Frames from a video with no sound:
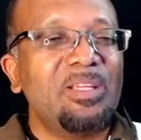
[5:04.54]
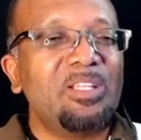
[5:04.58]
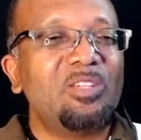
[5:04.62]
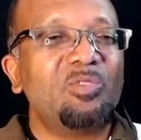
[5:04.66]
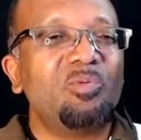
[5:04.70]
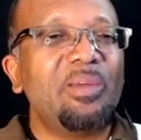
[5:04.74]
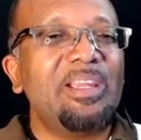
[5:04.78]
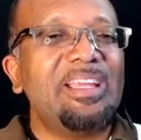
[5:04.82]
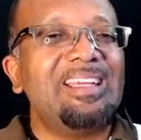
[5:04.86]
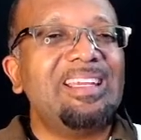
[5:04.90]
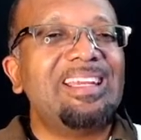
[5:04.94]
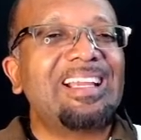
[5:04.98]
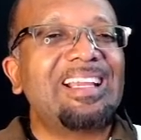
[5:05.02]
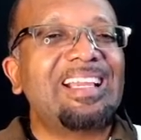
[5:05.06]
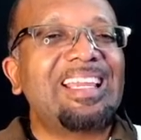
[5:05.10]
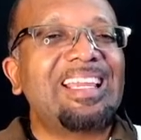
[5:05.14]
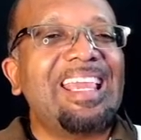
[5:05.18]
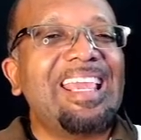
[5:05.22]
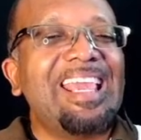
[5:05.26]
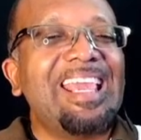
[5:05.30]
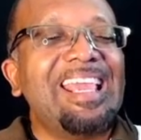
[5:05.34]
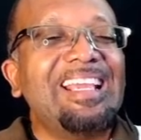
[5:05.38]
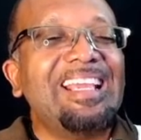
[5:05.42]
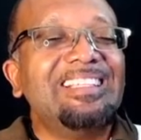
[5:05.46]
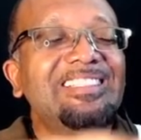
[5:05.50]
between the
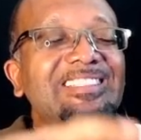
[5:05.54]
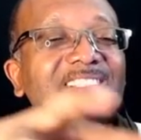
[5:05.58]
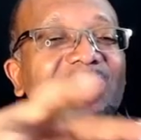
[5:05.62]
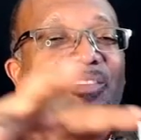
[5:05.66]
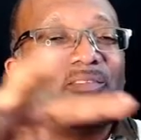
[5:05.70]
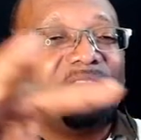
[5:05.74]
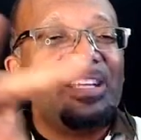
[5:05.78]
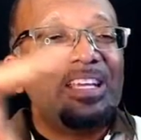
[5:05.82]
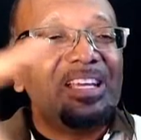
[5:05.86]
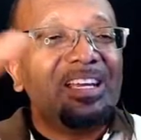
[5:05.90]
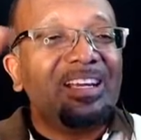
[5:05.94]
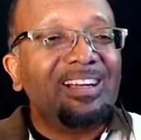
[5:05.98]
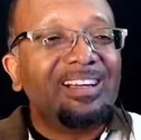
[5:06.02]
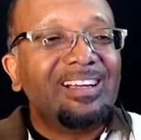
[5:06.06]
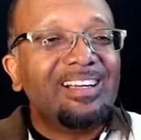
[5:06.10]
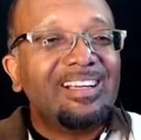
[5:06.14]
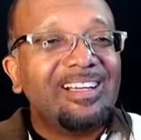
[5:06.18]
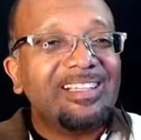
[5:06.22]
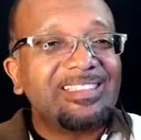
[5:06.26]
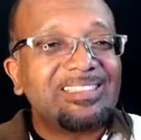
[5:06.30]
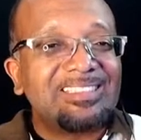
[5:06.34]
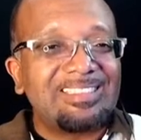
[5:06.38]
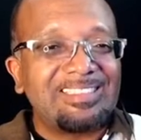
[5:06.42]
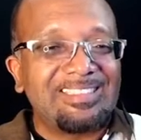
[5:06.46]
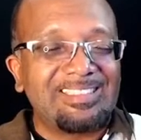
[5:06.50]
kings of the
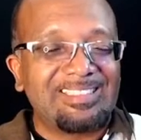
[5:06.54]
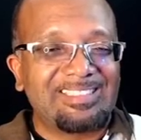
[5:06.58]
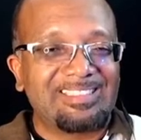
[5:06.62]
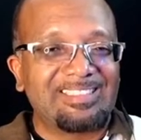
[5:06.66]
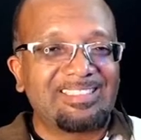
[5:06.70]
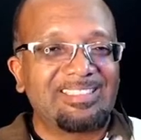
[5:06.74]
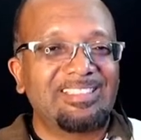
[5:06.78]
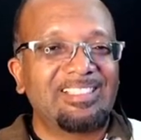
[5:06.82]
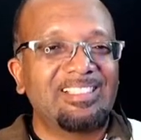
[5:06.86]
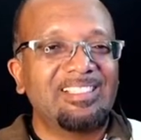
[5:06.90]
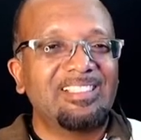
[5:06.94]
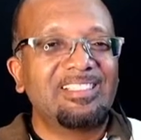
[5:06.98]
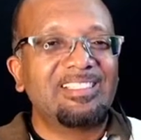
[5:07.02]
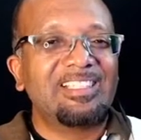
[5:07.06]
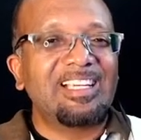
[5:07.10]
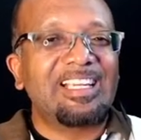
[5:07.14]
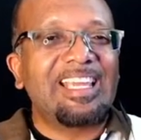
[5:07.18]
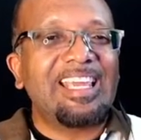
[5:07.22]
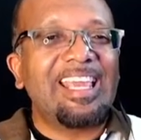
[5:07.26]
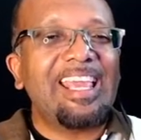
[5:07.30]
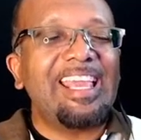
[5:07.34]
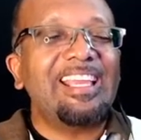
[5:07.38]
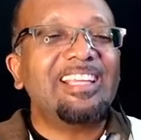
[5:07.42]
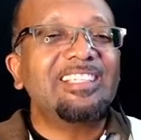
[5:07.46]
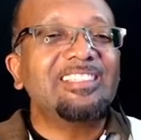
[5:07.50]
earth, the
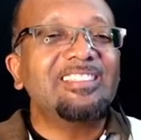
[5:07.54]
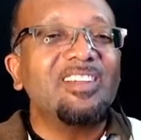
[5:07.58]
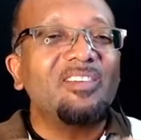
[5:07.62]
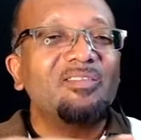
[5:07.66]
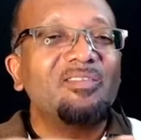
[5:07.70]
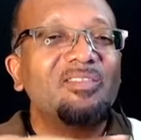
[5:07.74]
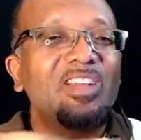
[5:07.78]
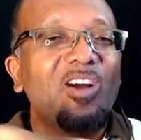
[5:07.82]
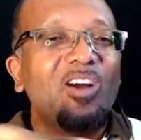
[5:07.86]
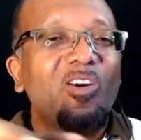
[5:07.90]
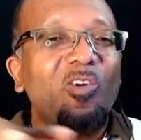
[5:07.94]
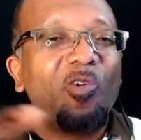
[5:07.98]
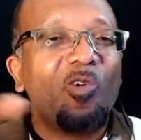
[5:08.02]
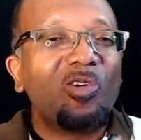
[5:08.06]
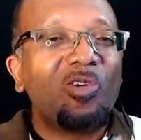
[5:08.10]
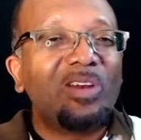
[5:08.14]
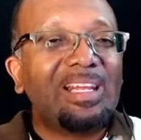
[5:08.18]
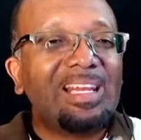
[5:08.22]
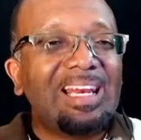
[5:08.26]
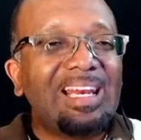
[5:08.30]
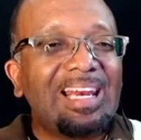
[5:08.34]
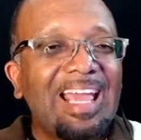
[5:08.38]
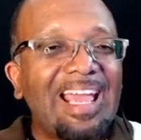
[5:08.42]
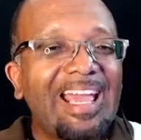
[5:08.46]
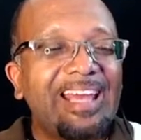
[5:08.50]
kings of the
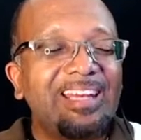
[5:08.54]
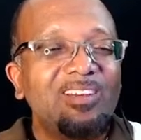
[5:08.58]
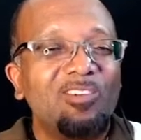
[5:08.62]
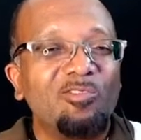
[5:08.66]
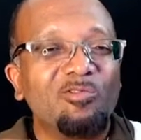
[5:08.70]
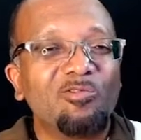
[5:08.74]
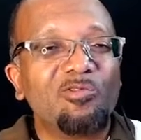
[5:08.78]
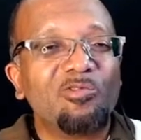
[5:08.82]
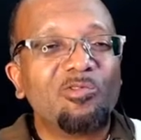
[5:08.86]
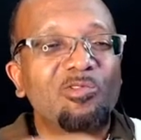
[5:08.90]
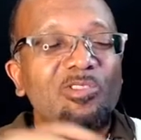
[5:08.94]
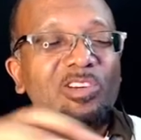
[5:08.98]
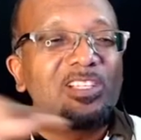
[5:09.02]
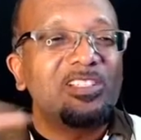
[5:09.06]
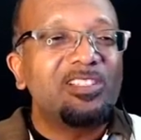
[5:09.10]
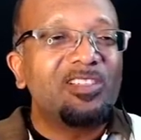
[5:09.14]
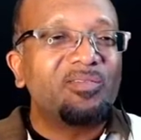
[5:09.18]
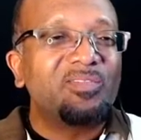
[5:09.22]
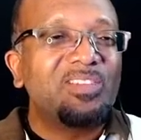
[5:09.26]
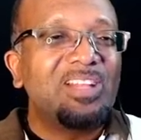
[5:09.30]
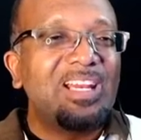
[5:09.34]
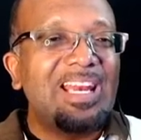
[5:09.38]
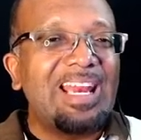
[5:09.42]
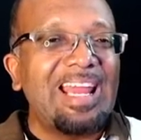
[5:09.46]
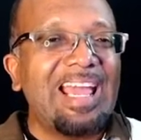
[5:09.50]
Holy Land, the rulers
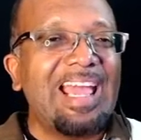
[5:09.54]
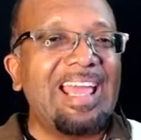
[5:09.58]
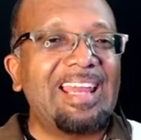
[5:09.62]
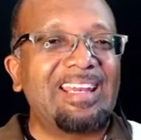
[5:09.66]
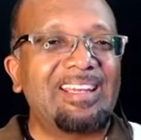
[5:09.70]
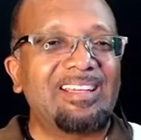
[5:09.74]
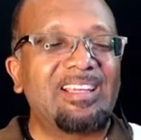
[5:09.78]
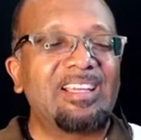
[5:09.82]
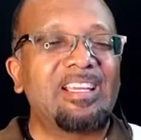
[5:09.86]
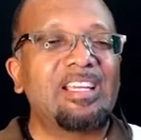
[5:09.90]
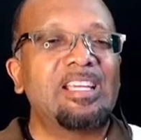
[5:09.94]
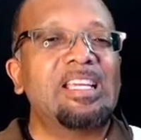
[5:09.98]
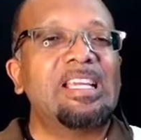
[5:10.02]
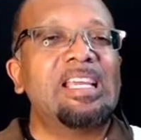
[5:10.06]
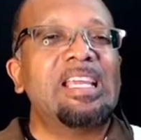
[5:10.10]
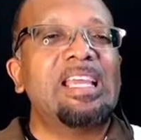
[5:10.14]
of the land,